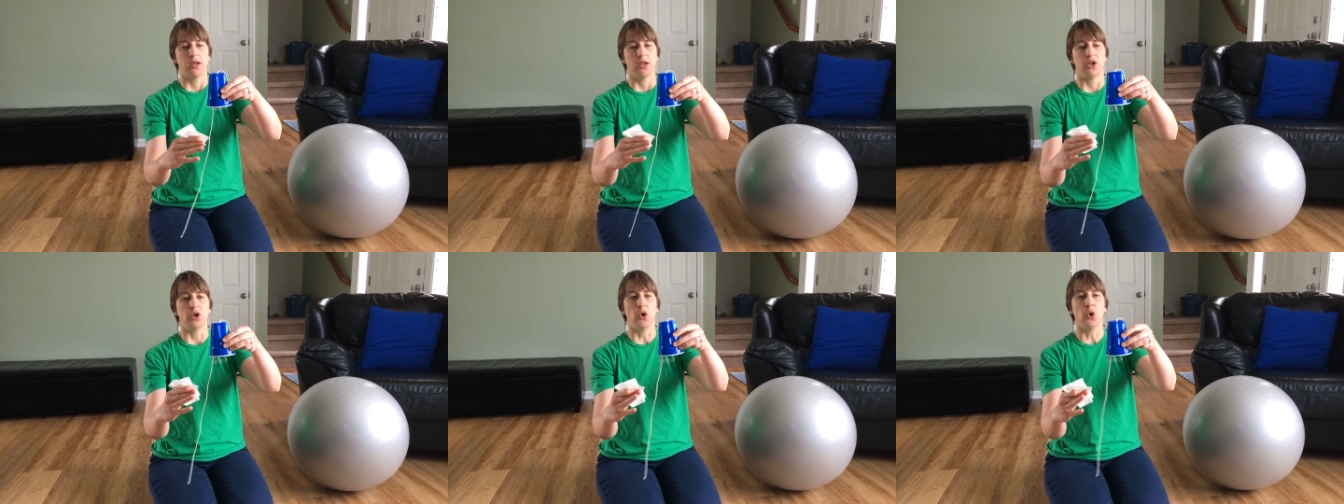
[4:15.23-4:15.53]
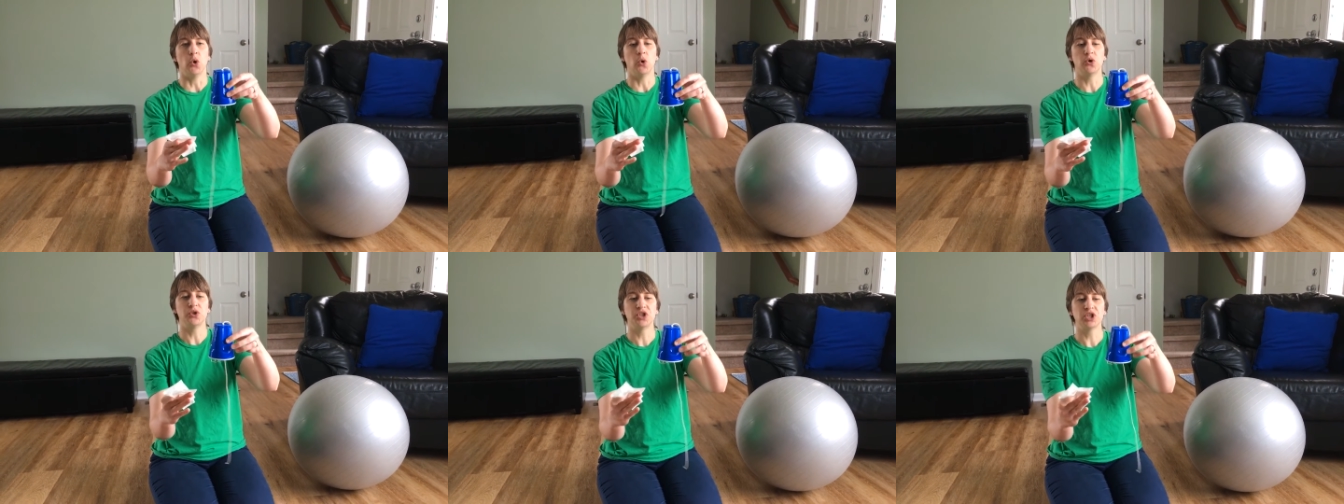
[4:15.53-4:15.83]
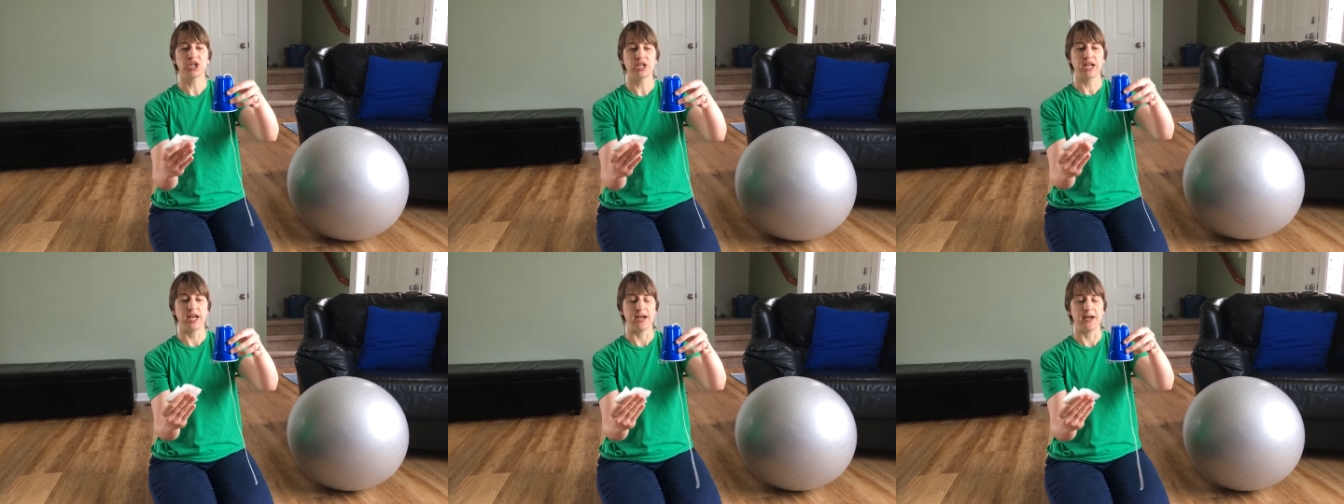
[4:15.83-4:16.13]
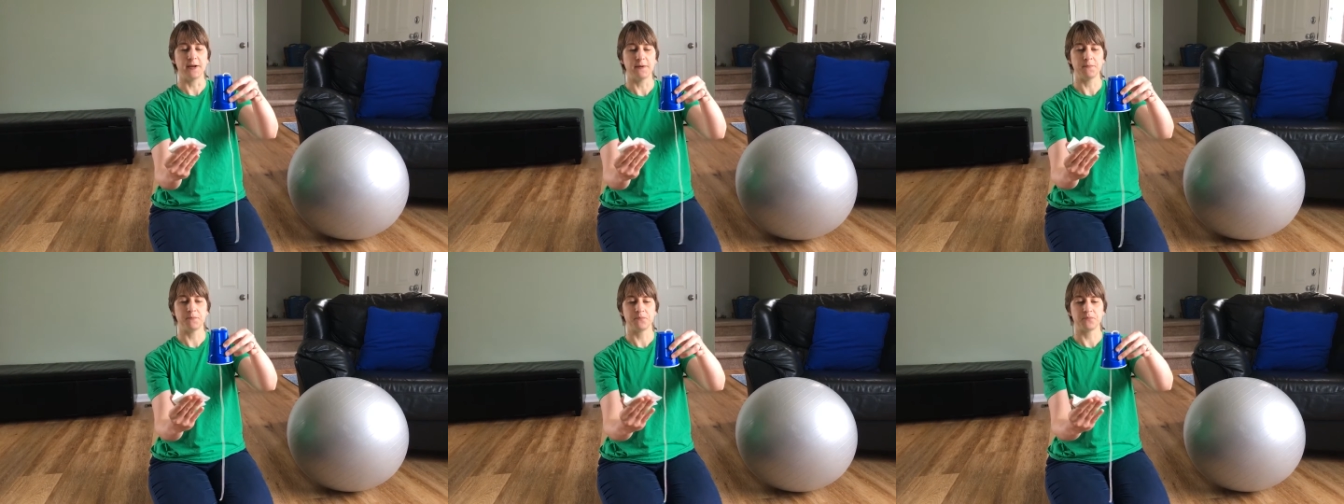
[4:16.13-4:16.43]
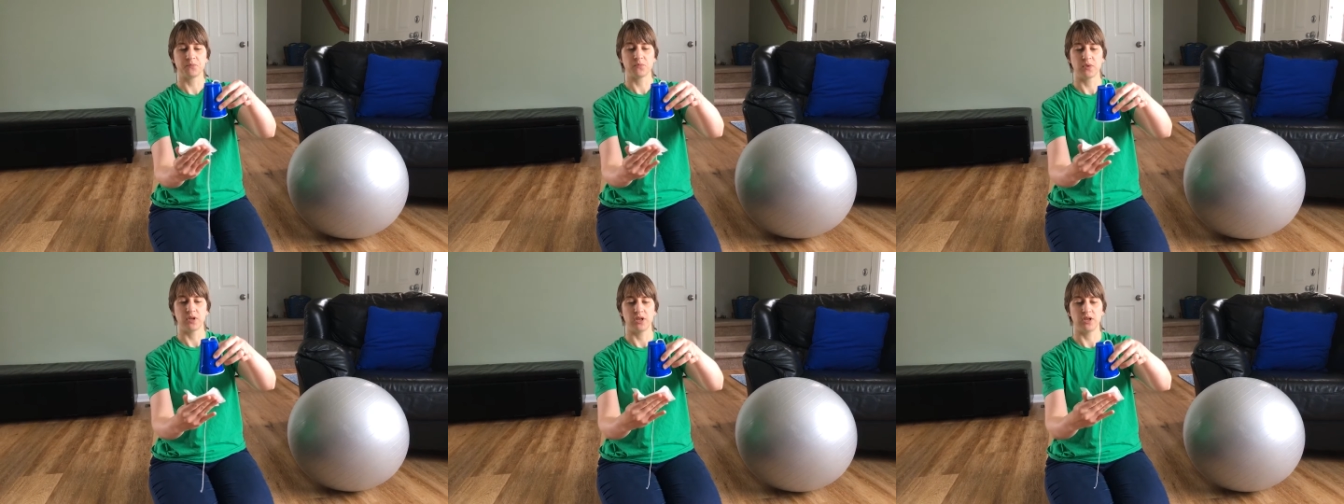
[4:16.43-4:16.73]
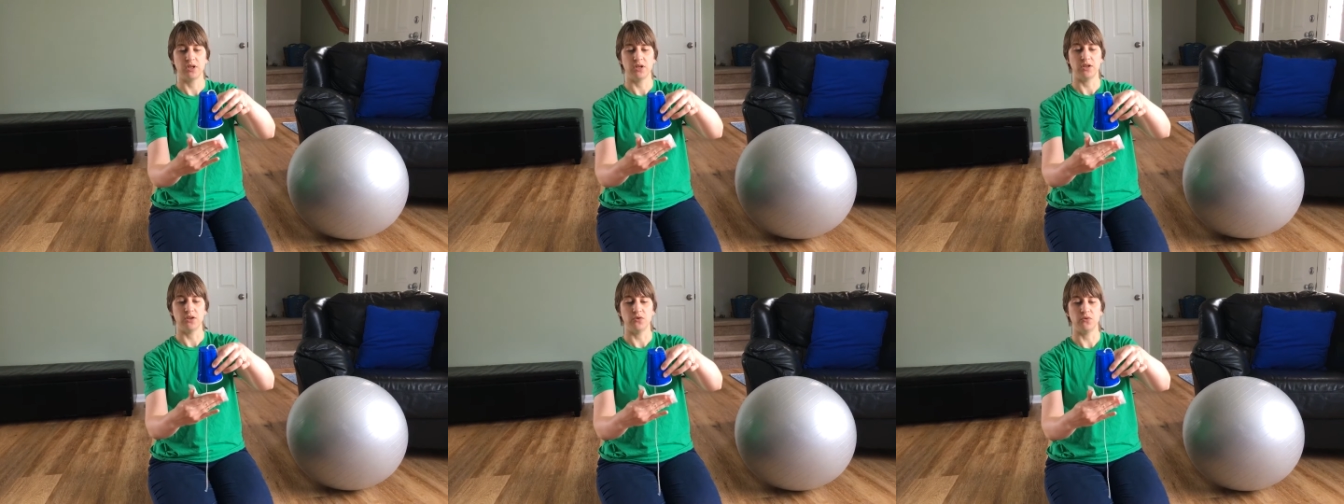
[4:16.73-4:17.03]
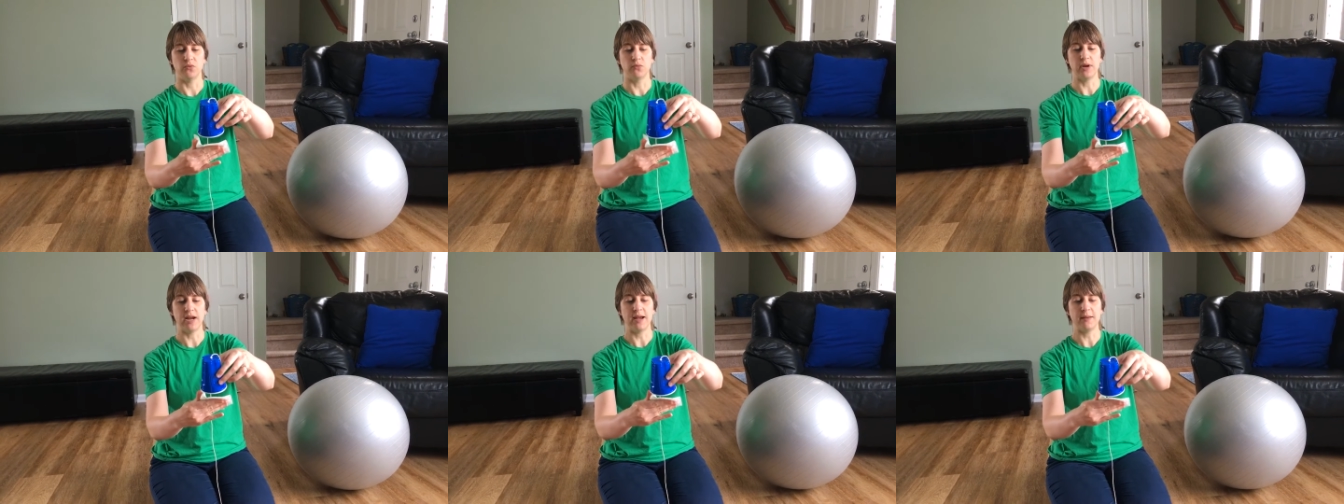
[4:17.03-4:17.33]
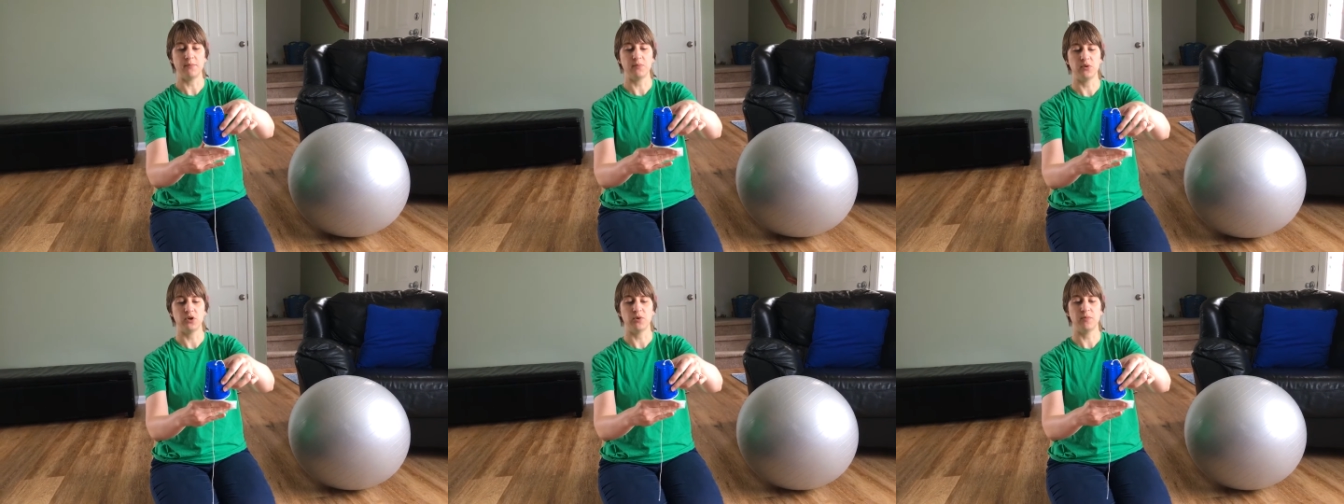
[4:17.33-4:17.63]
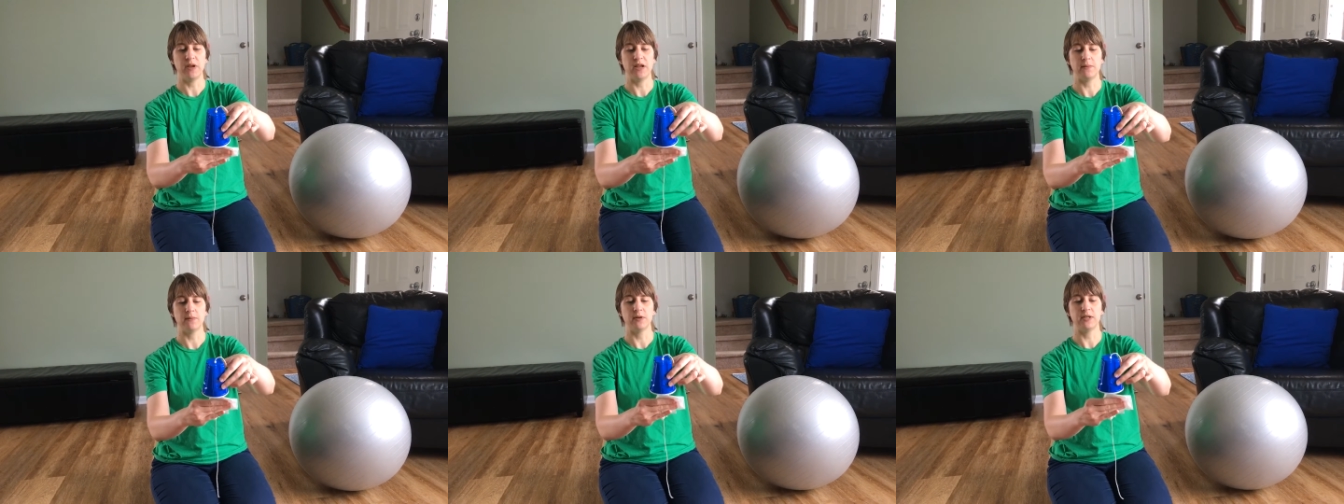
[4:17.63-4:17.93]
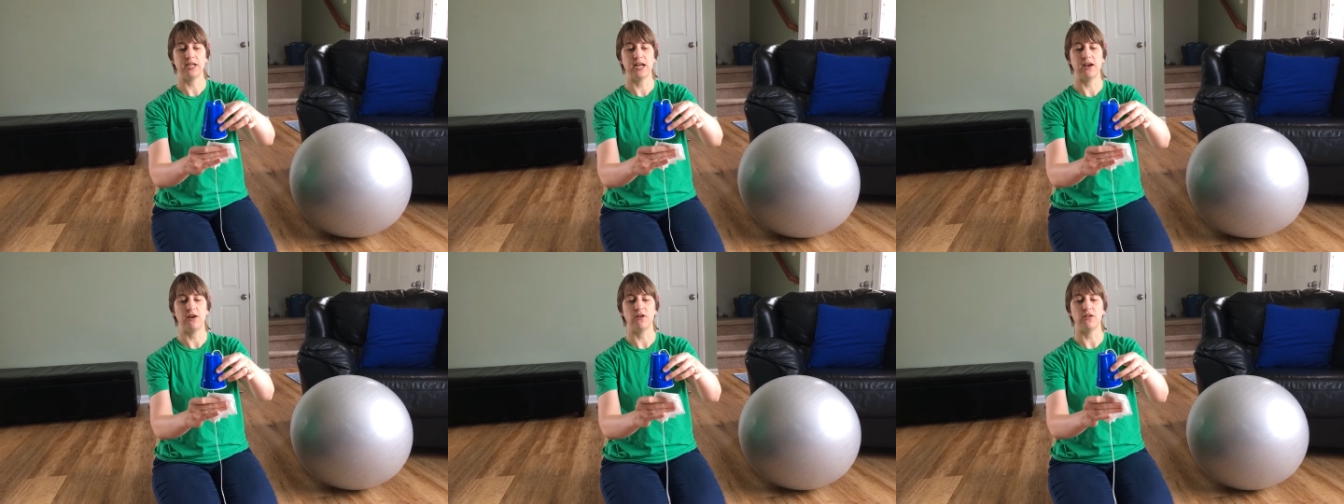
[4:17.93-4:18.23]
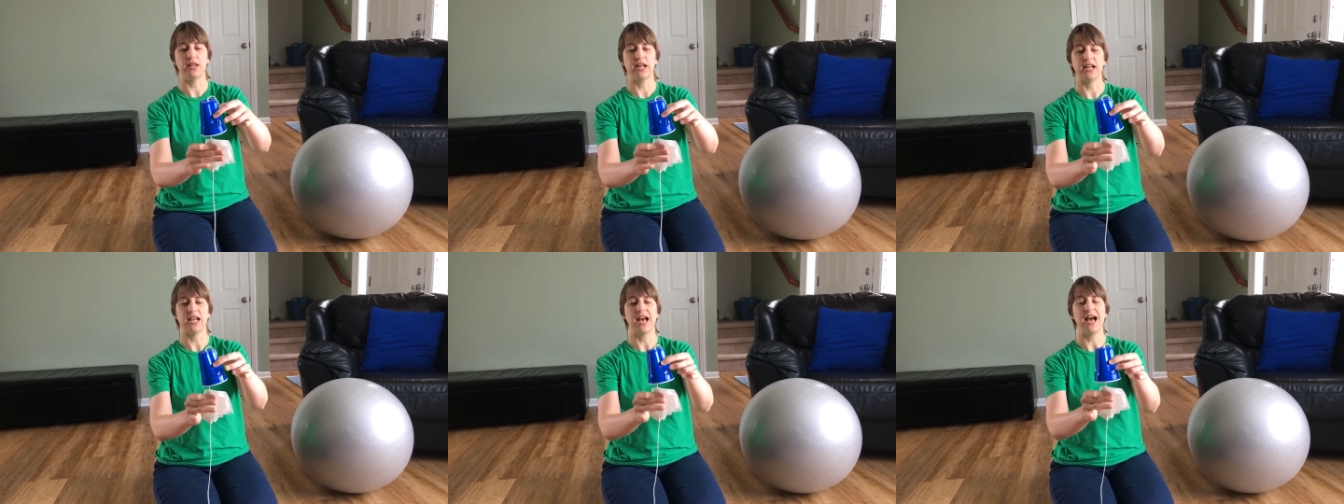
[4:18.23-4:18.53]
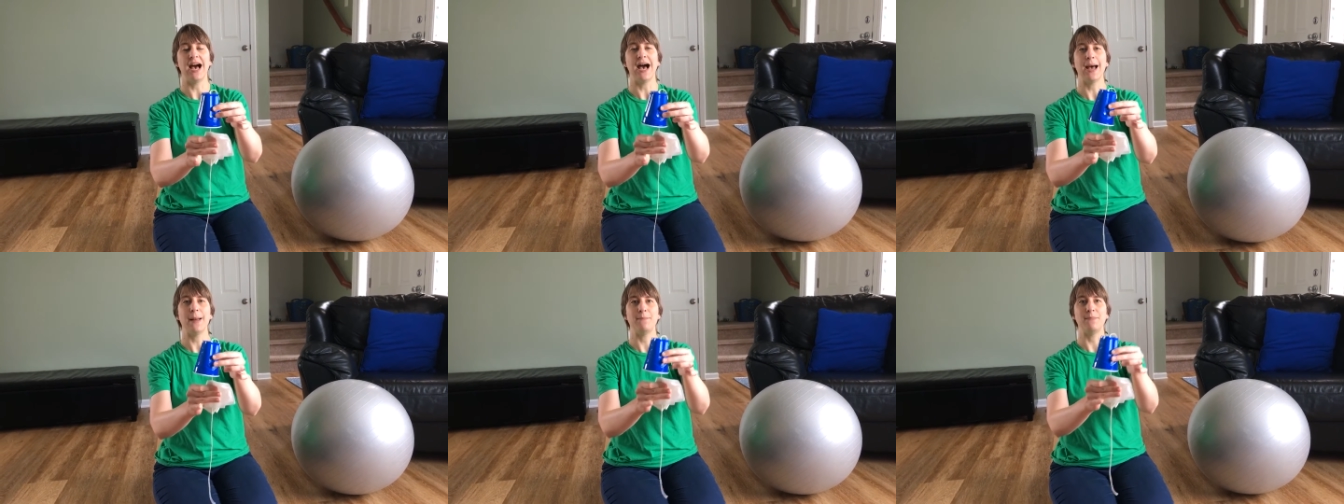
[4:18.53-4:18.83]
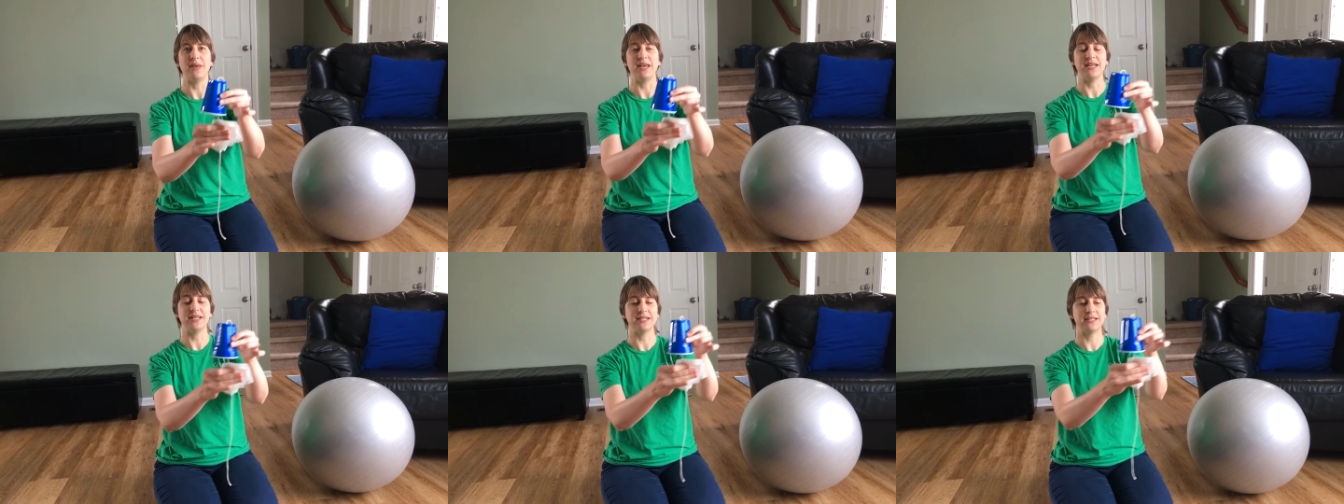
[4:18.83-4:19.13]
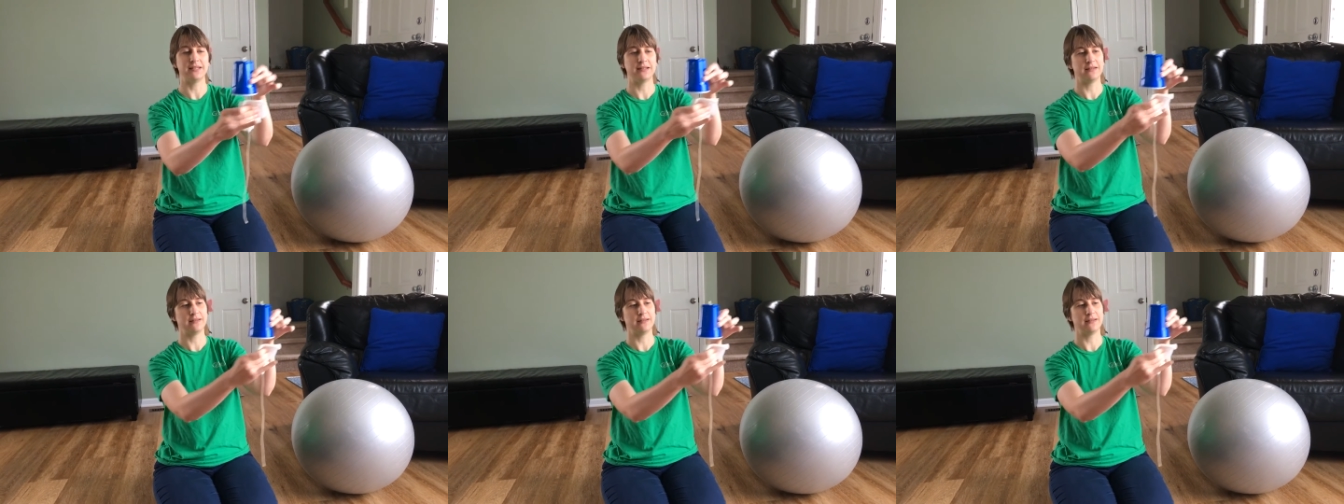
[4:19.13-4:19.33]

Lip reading: You hold your cup, you wrap your paper towel like a hot mitt